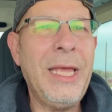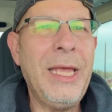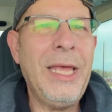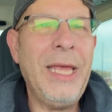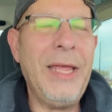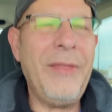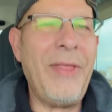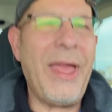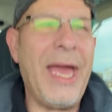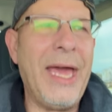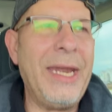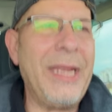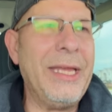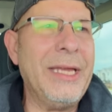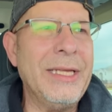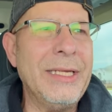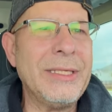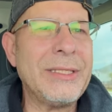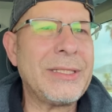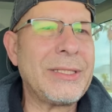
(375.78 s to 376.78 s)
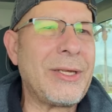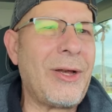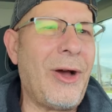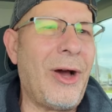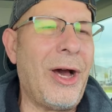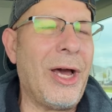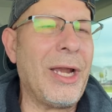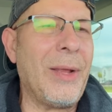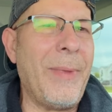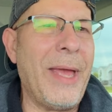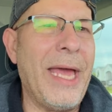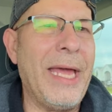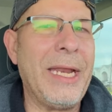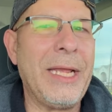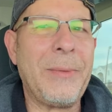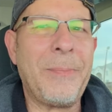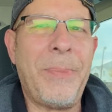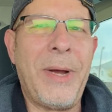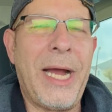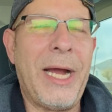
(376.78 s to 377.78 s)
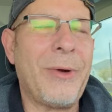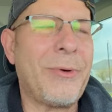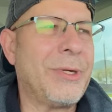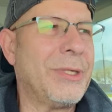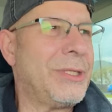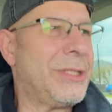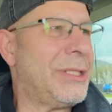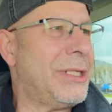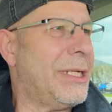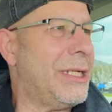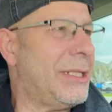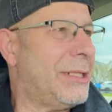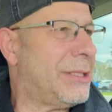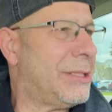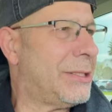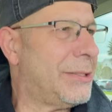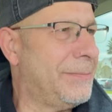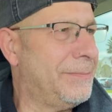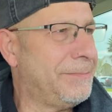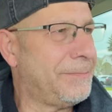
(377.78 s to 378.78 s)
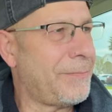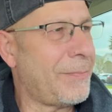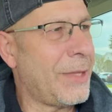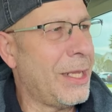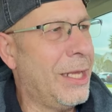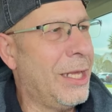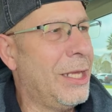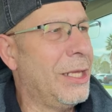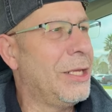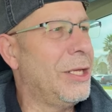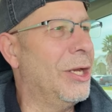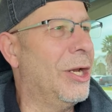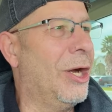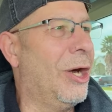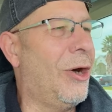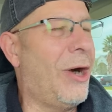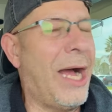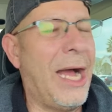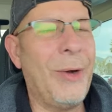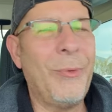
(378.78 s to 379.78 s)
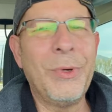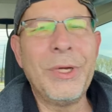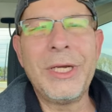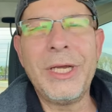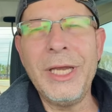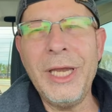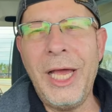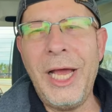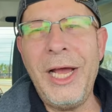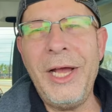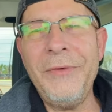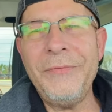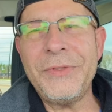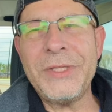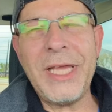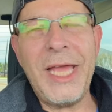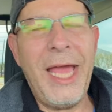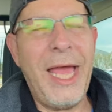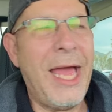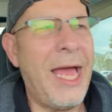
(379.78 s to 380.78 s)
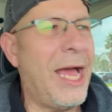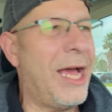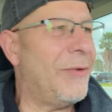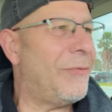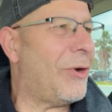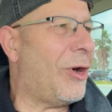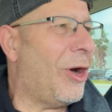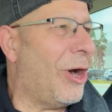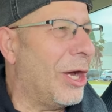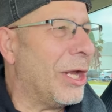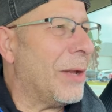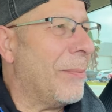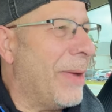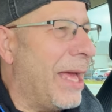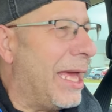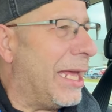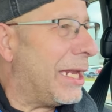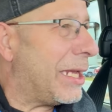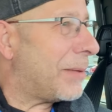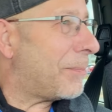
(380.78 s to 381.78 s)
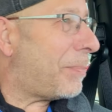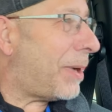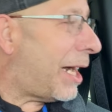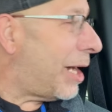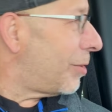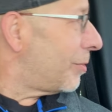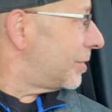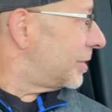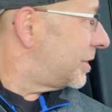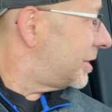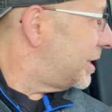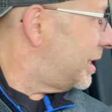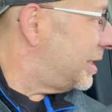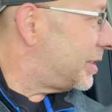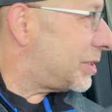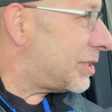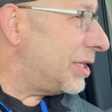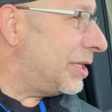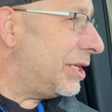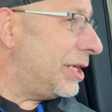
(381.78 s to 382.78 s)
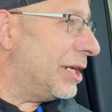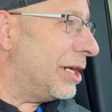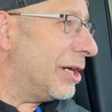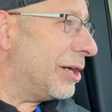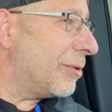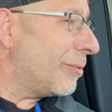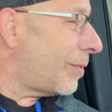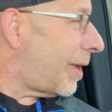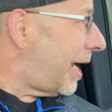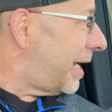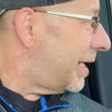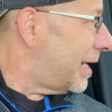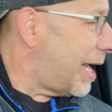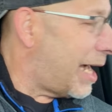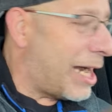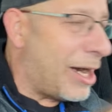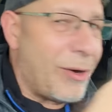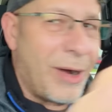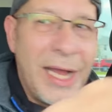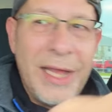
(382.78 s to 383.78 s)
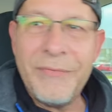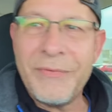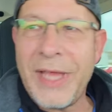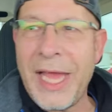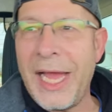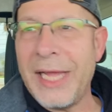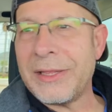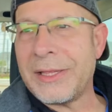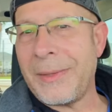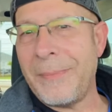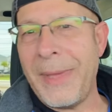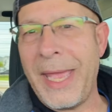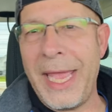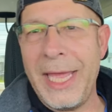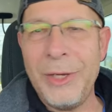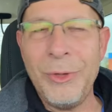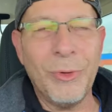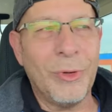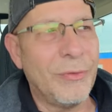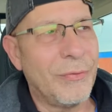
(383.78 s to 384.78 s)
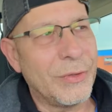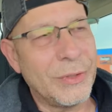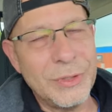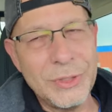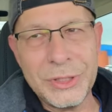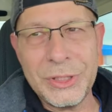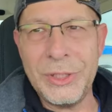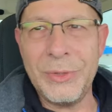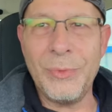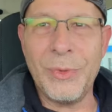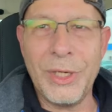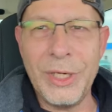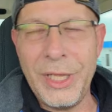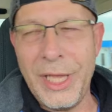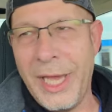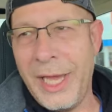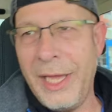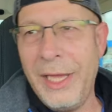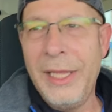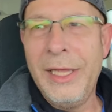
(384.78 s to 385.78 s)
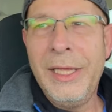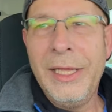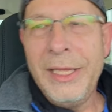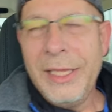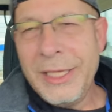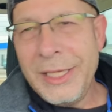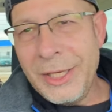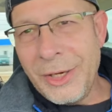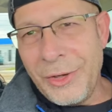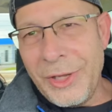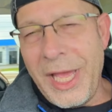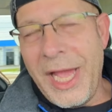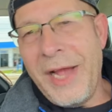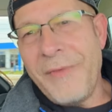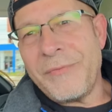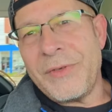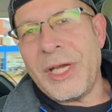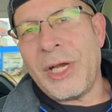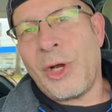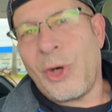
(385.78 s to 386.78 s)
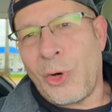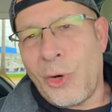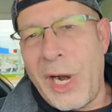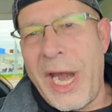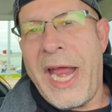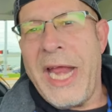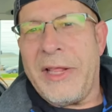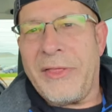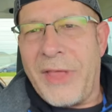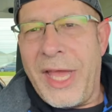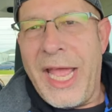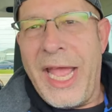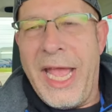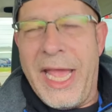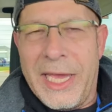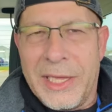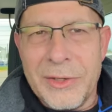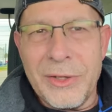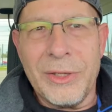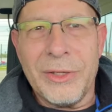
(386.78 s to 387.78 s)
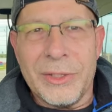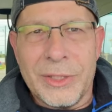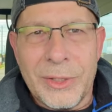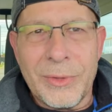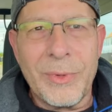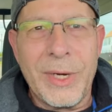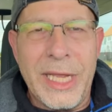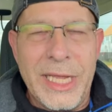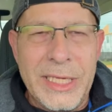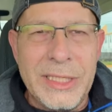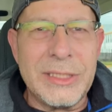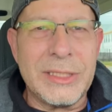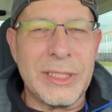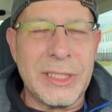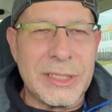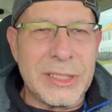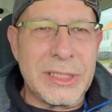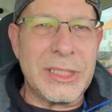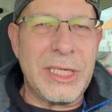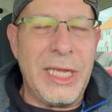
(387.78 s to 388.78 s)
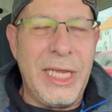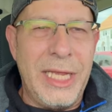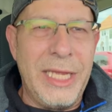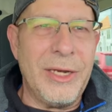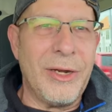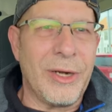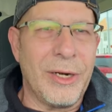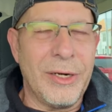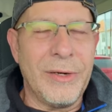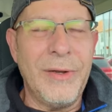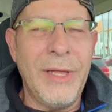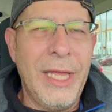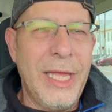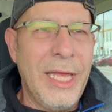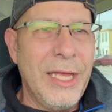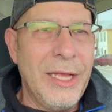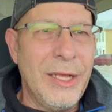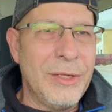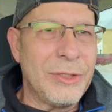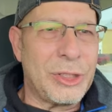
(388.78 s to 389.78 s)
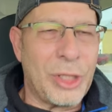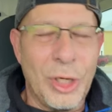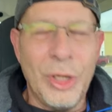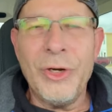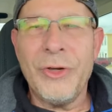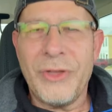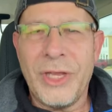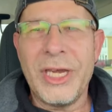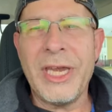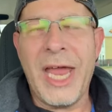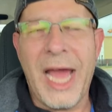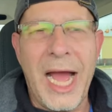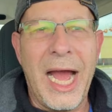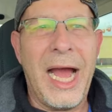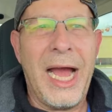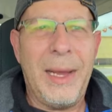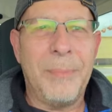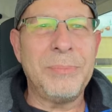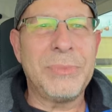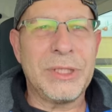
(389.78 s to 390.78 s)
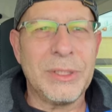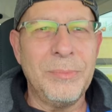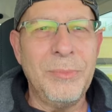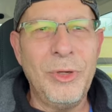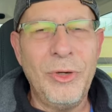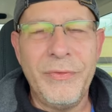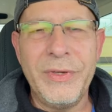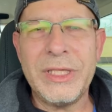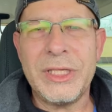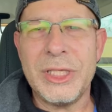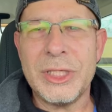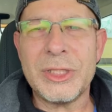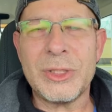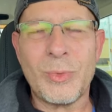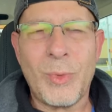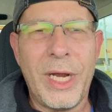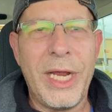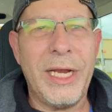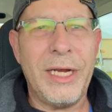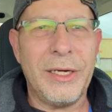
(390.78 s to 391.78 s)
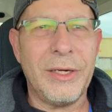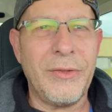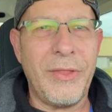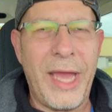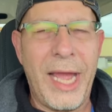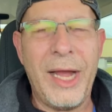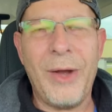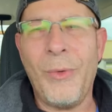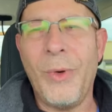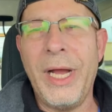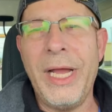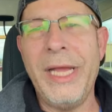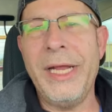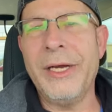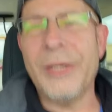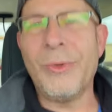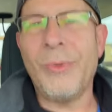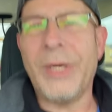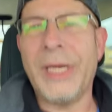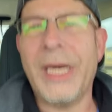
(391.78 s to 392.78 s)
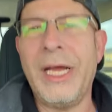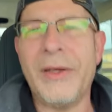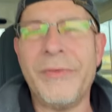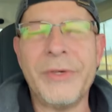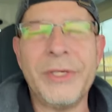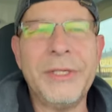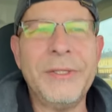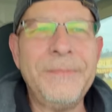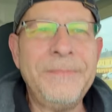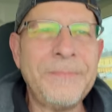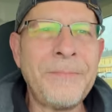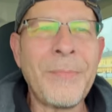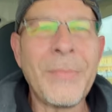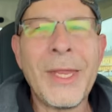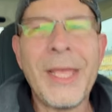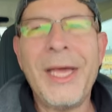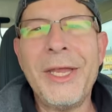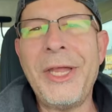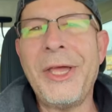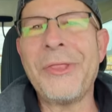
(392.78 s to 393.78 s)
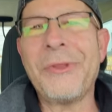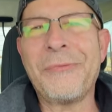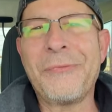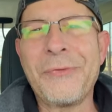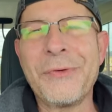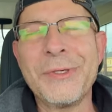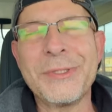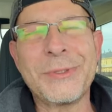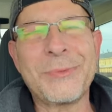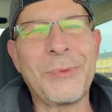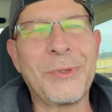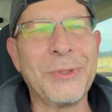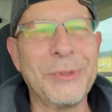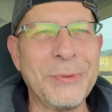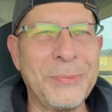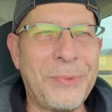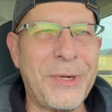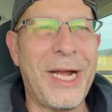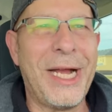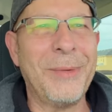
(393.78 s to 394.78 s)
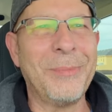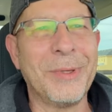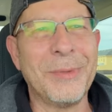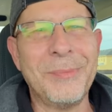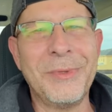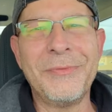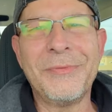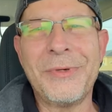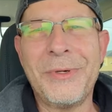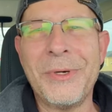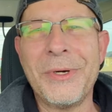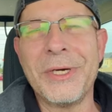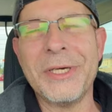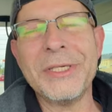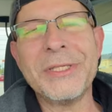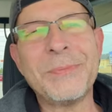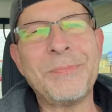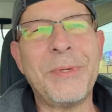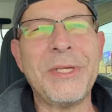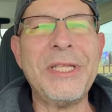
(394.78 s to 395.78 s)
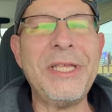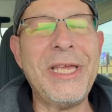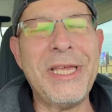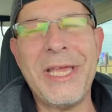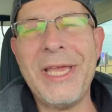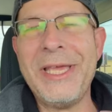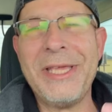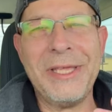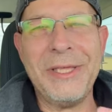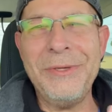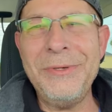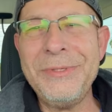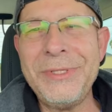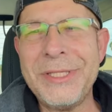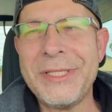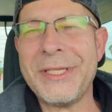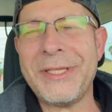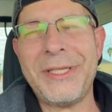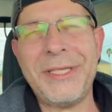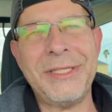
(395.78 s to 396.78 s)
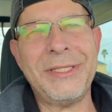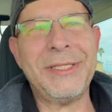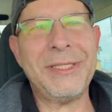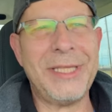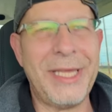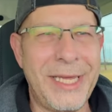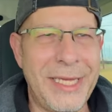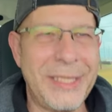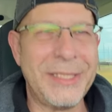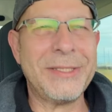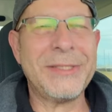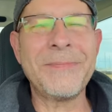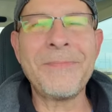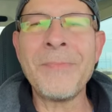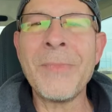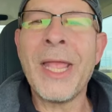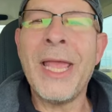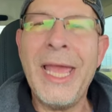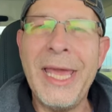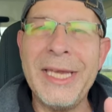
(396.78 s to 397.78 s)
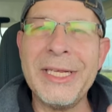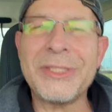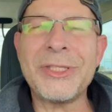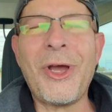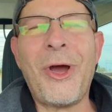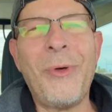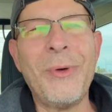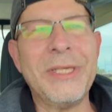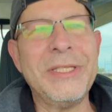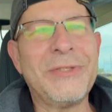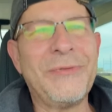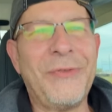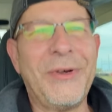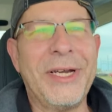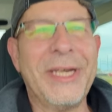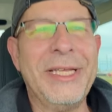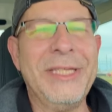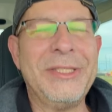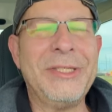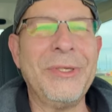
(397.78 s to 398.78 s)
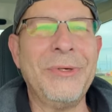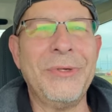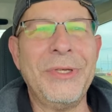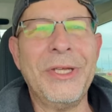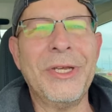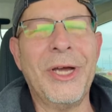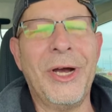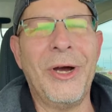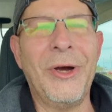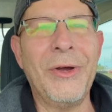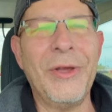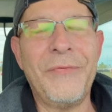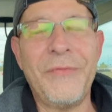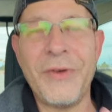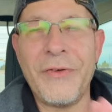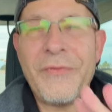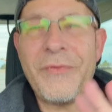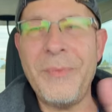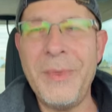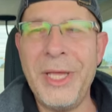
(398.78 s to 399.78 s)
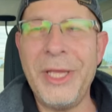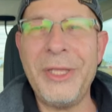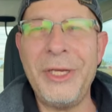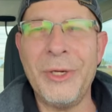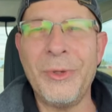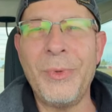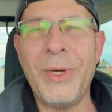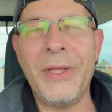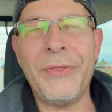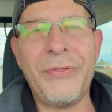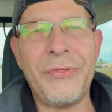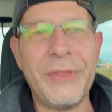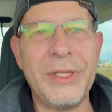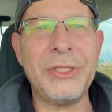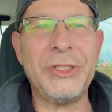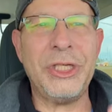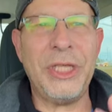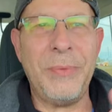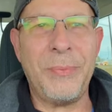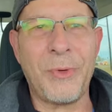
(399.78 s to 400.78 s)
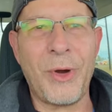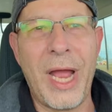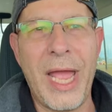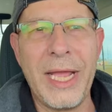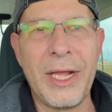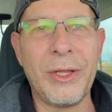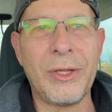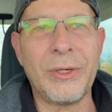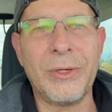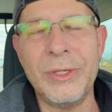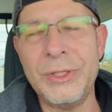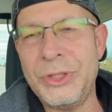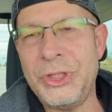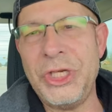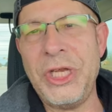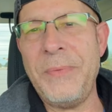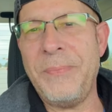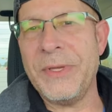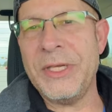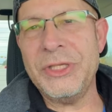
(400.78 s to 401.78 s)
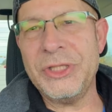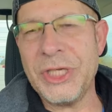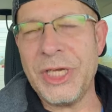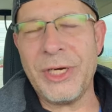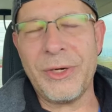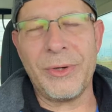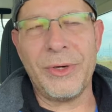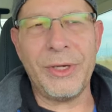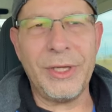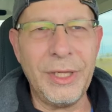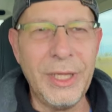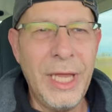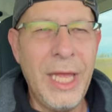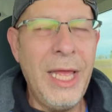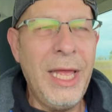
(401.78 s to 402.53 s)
and that is automatic power seats. You know, I would love to have automatic power seats in here. Right now, I've got the manual version where you, you know, you have to crank the handle to raise the seat or turn the knob to move it this way or that way or whatever. Another first world problem, of course, but you get used to these things. And it's always funny, too, you know, if you're familiar with the Jeep Wrangler or Jeep in general,